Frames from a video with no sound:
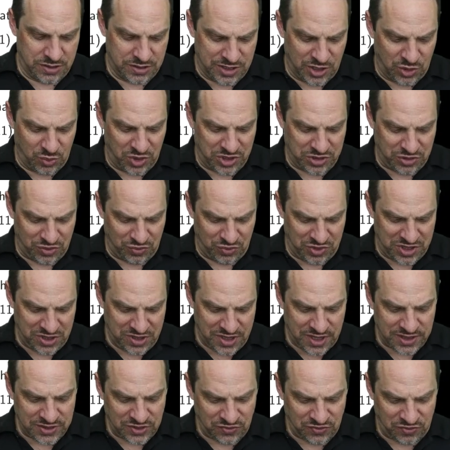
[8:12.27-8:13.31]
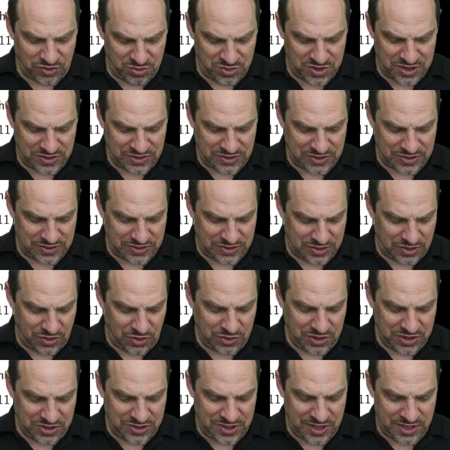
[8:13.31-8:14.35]
Now what you realize from this is it
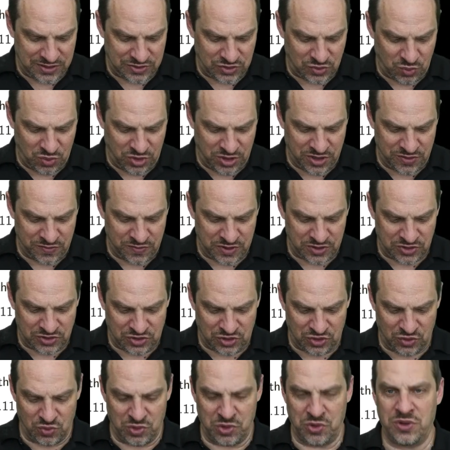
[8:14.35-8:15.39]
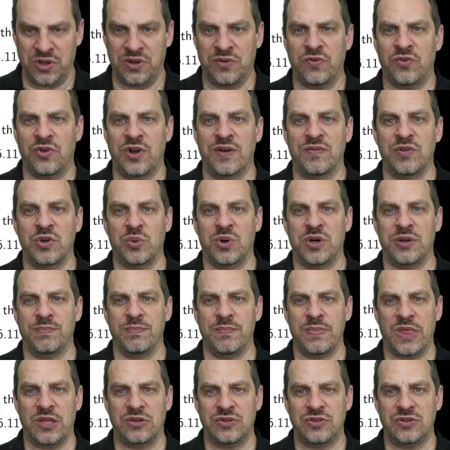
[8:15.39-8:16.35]
only takes one of us to ruin it for everyone.